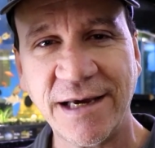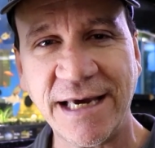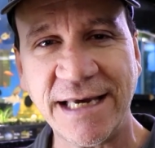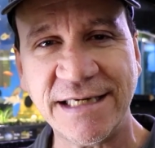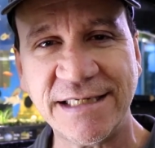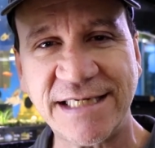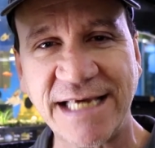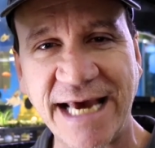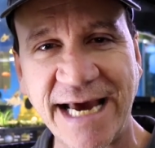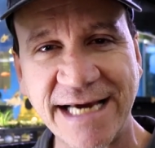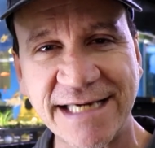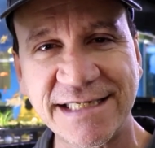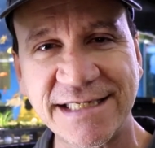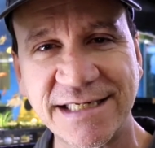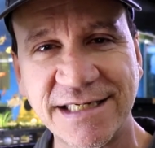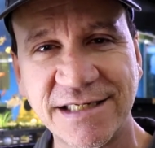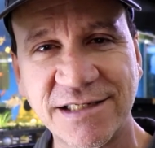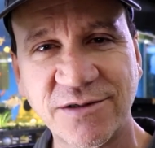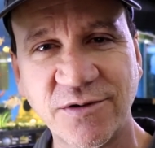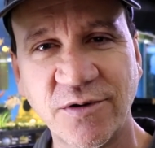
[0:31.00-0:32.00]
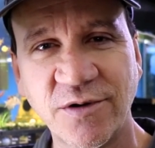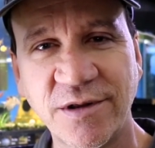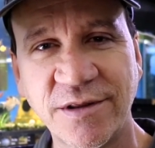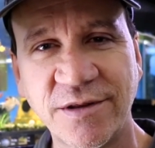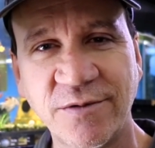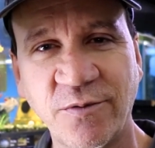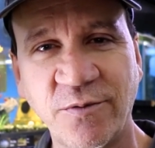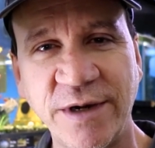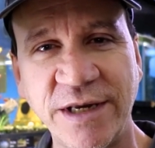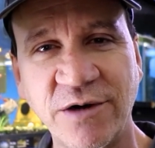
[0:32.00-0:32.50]
in Texas,
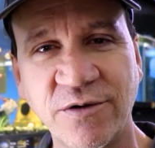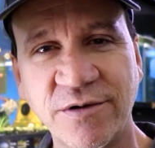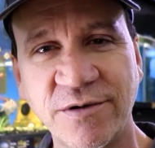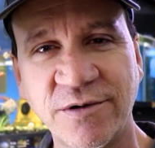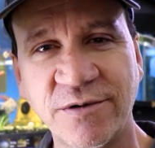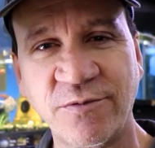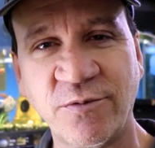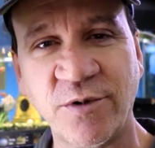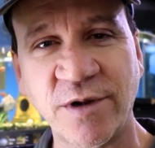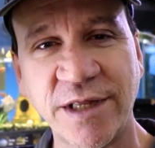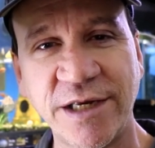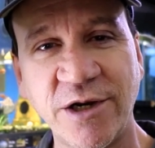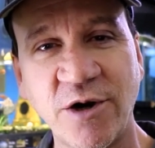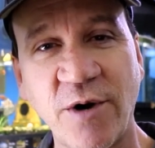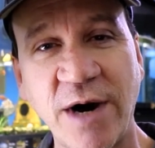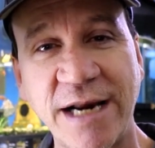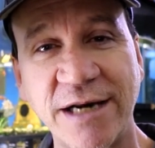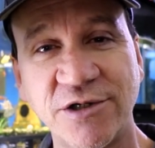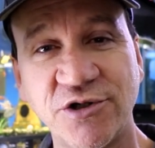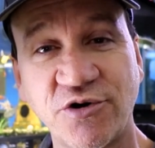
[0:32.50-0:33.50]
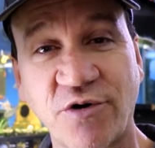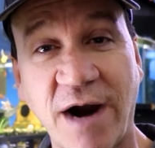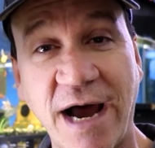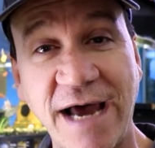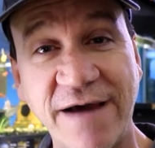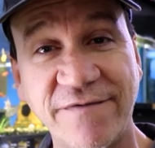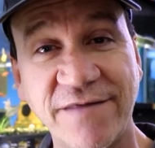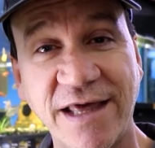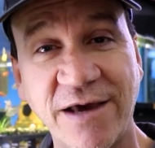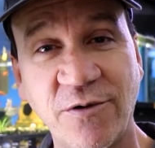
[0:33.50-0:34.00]
we don't really know how to
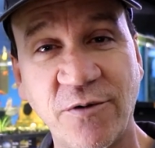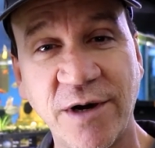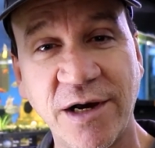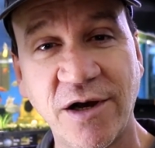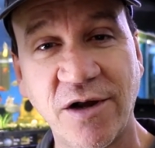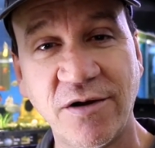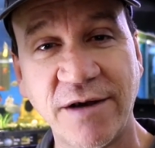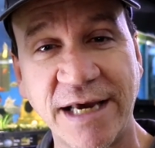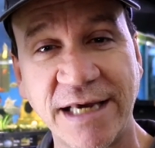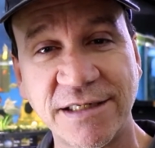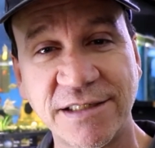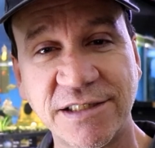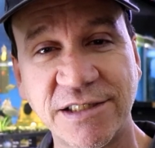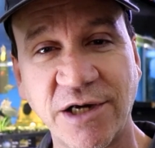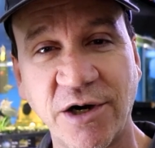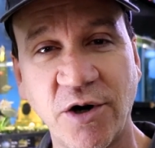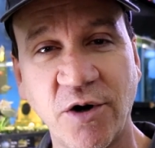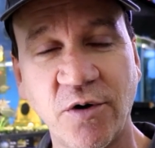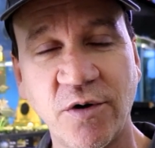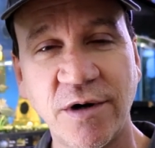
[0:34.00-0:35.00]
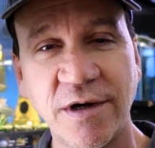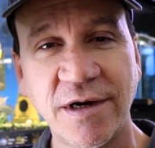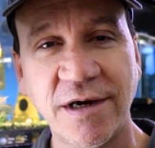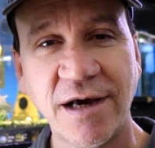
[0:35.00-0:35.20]
drive that well, and so